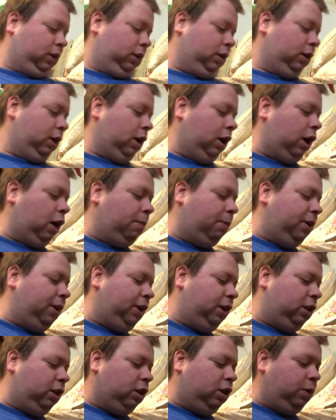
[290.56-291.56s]

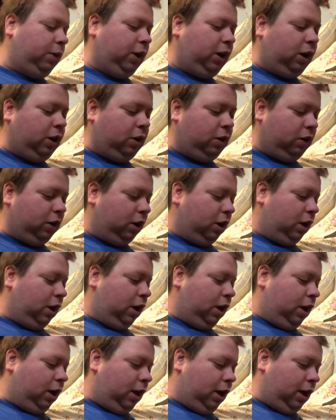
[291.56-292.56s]
armadillo here,
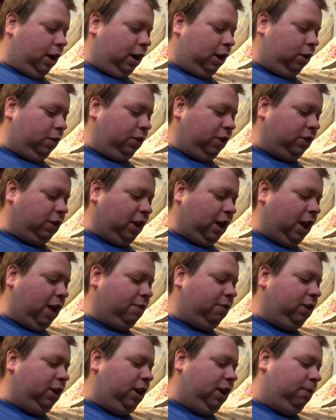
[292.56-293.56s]
I don't think they have
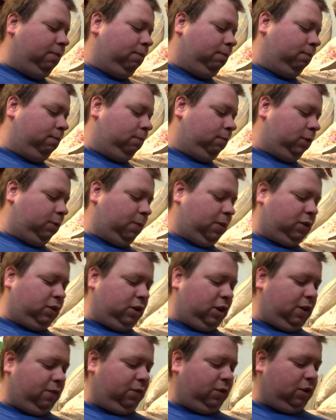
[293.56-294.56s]
a special
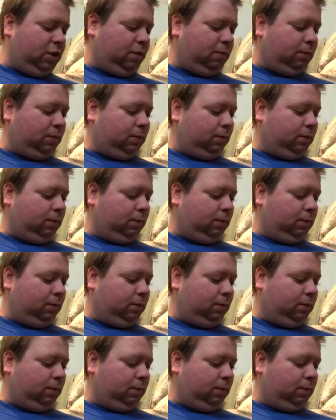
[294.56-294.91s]
name for them.